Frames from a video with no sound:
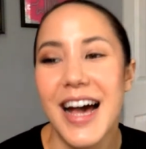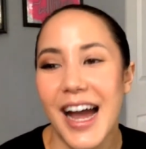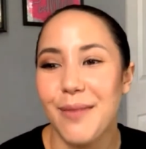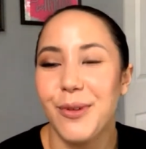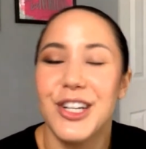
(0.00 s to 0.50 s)
I
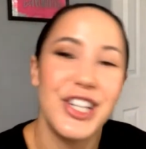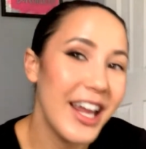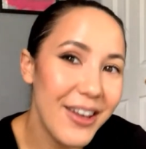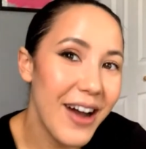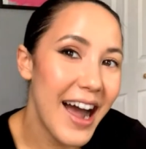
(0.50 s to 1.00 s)
appreciate
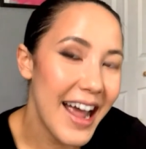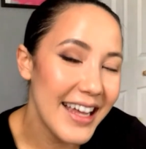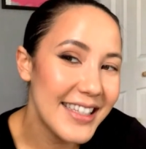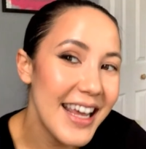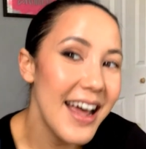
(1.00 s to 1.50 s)
you
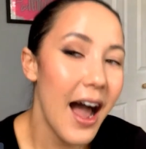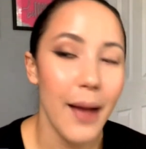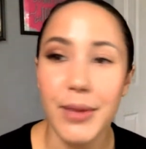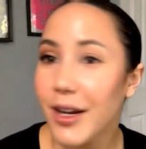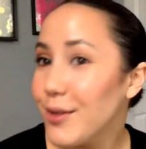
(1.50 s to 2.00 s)
guys. I'm
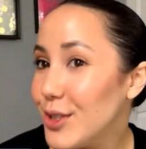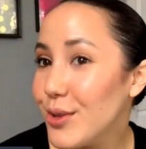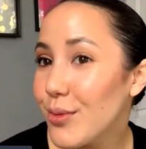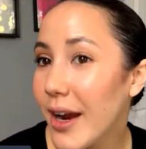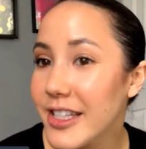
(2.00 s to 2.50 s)
going to go do
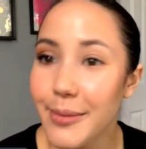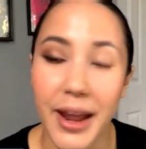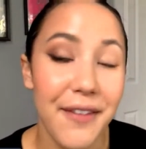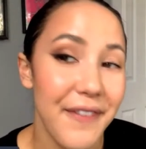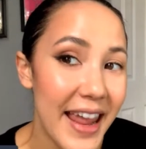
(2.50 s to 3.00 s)
the rest of
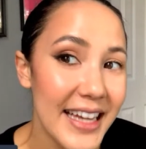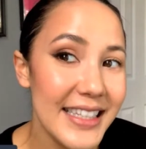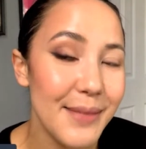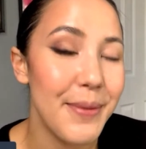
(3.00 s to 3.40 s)
my face,